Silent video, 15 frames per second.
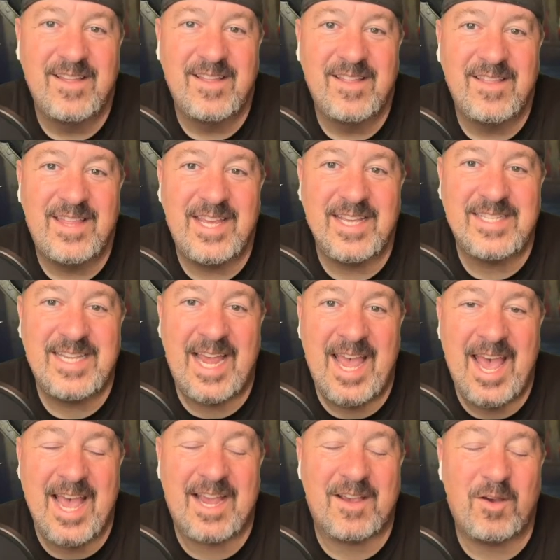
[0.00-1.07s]
the
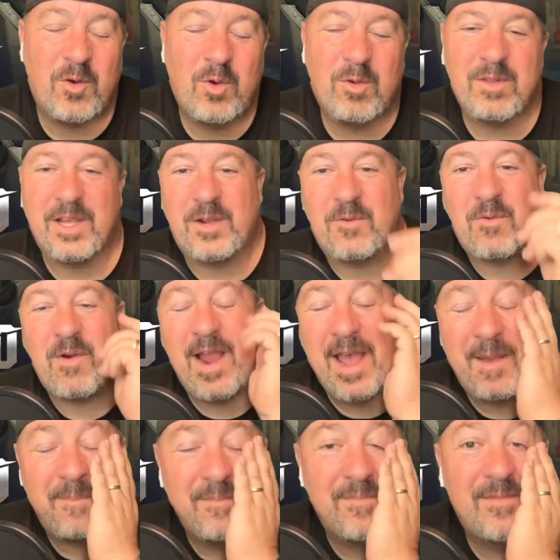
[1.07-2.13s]
attack. Holy
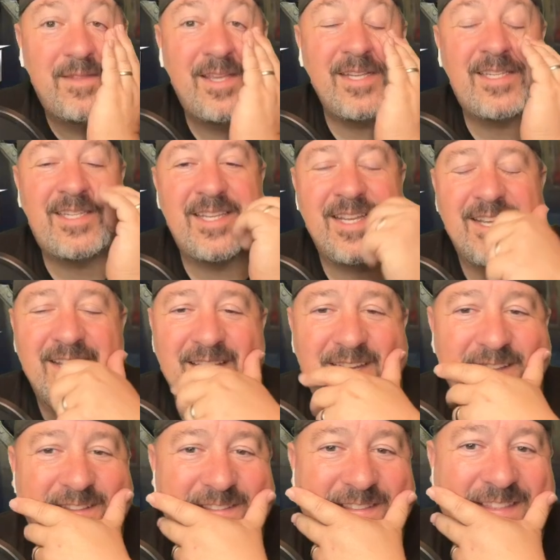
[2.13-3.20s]
crap. This
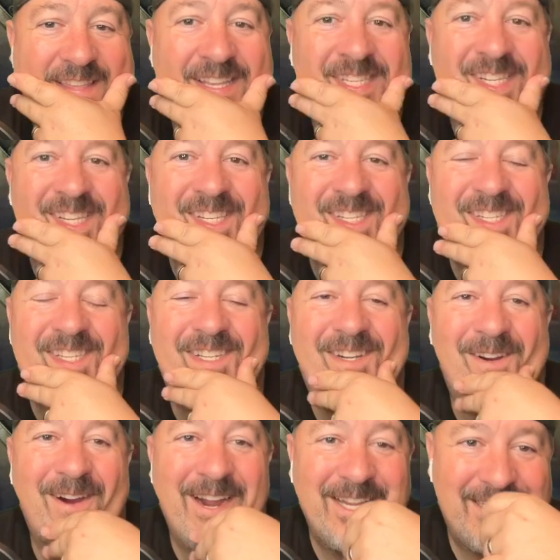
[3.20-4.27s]
is
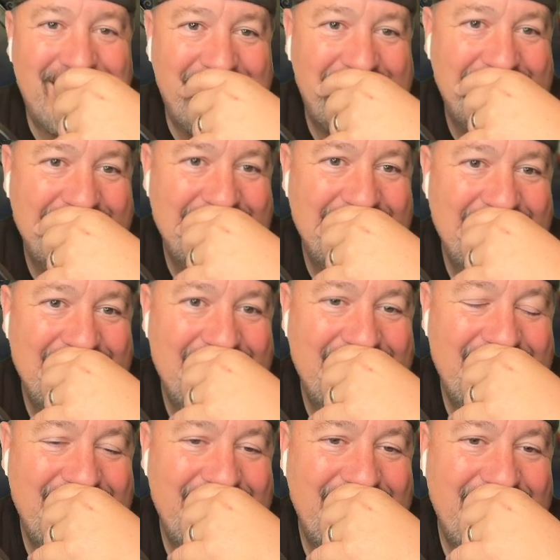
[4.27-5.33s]
crazy.
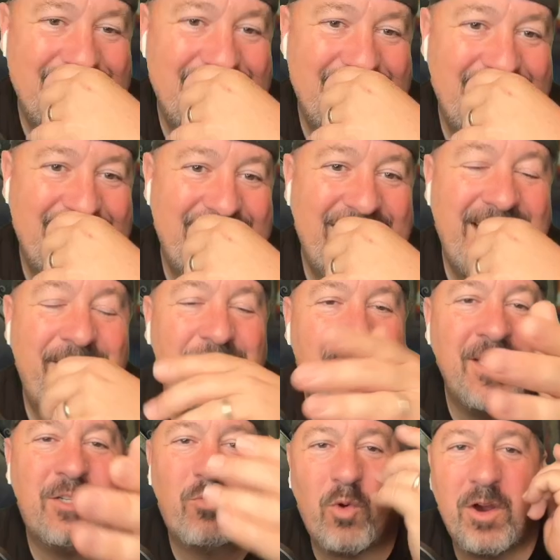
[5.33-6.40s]
If
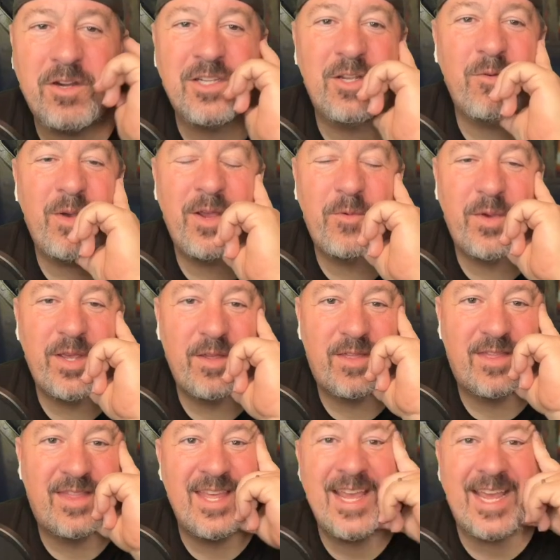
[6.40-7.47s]
this works the way we
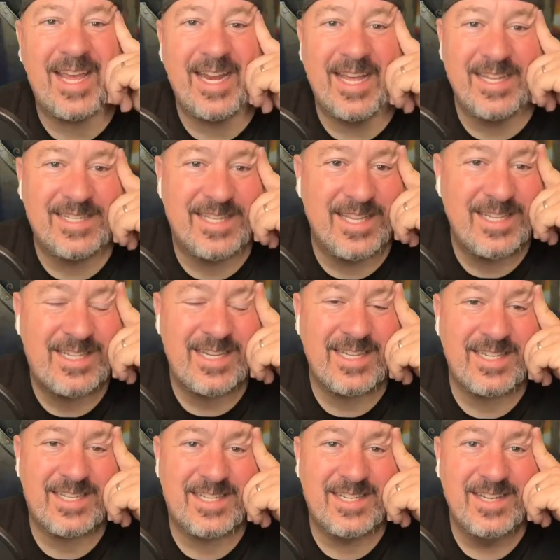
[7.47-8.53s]
think it is, this
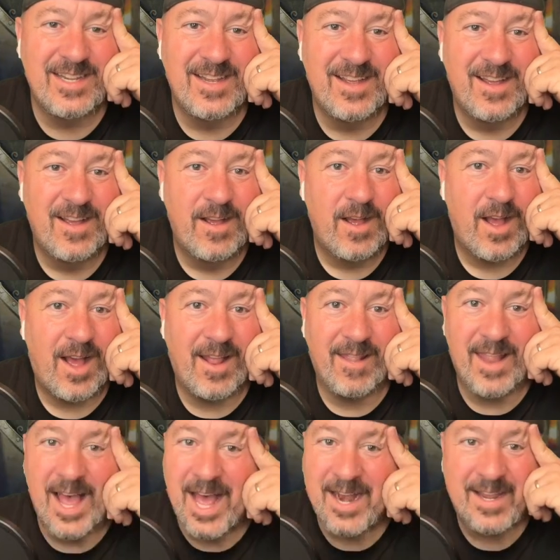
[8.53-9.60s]
is a
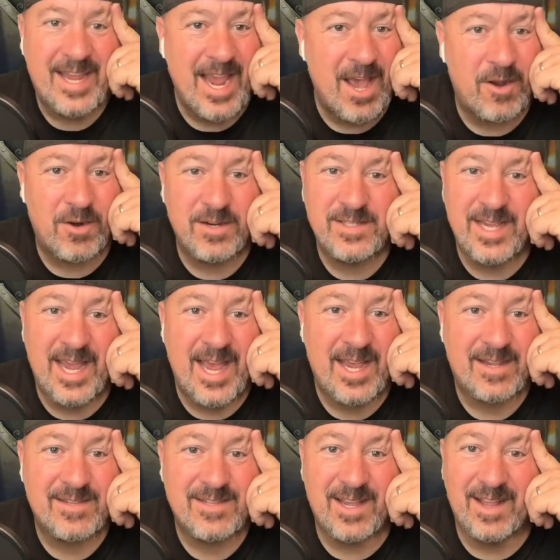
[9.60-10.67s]
lot of
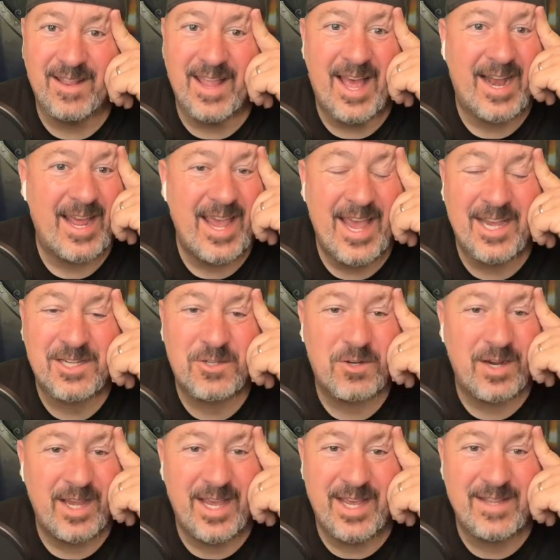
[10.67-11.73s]
counterattacks, a lot of
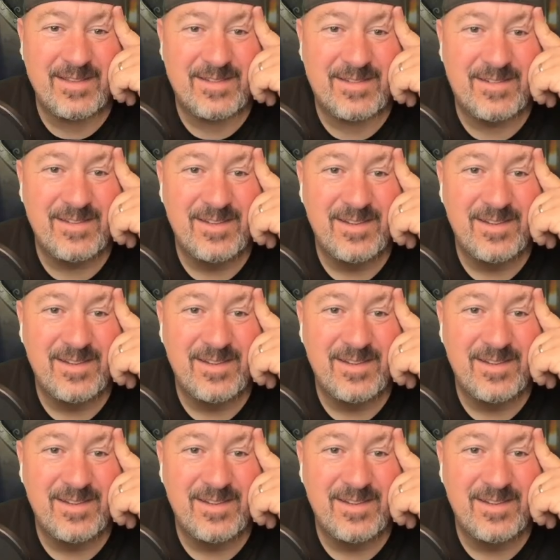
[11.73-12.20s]
extra hits,